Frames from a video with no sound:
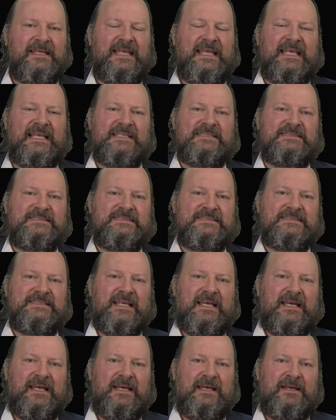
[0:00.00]
is
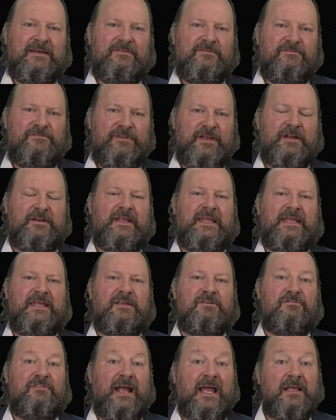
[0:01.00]
very
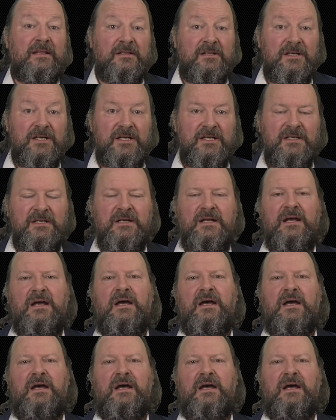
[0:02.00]
regular,